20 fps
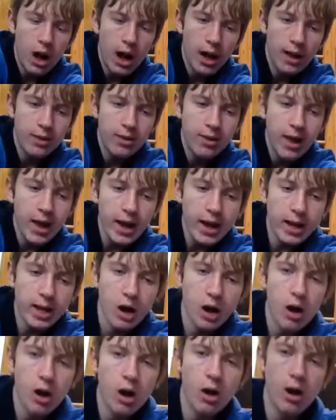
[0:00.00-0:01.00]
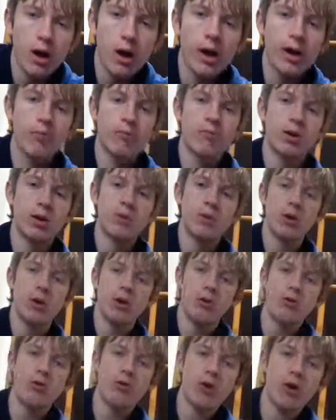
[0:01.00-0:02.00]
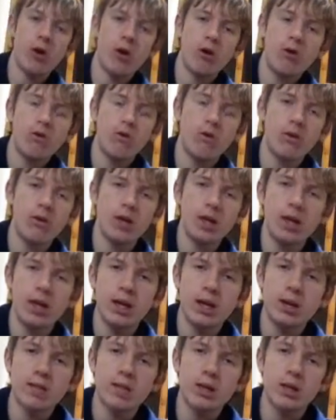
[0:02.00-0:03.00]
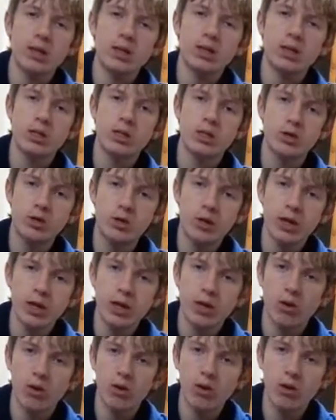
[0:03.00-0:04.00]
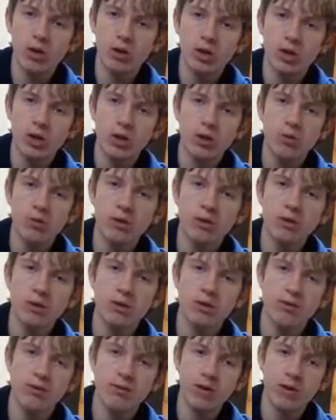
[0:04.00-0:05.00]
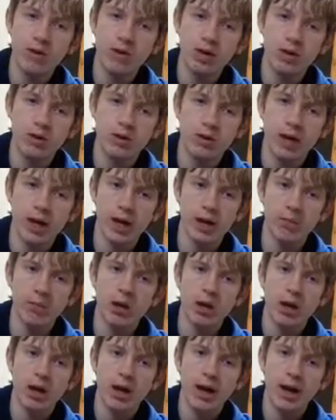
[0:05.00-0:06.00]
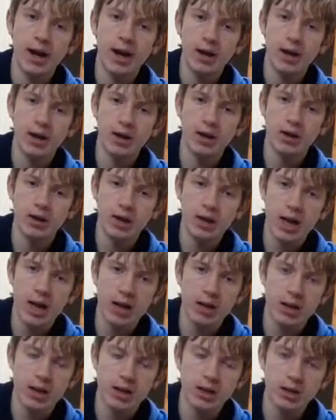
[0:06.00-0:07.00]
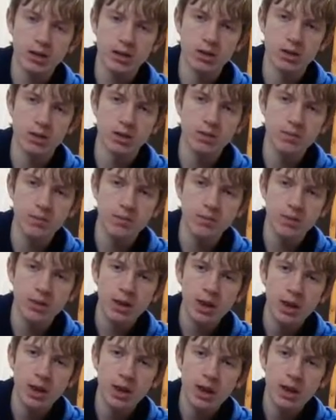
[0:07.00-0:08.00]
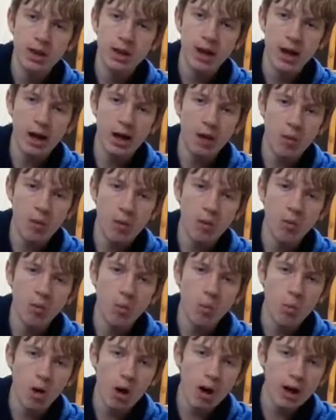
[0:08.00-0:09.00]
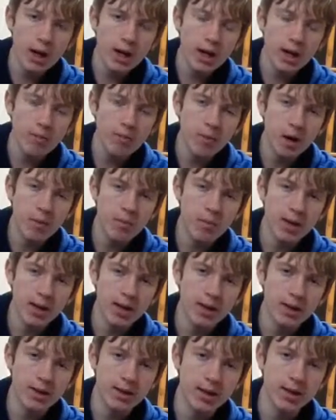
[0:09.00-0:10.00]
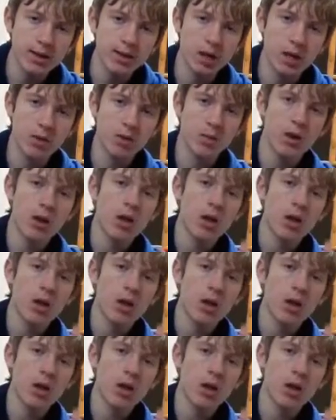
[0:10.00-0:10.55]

and they are a rip-off of the Destroy All Humans video game Alien characters. Now, why am I bringing this up?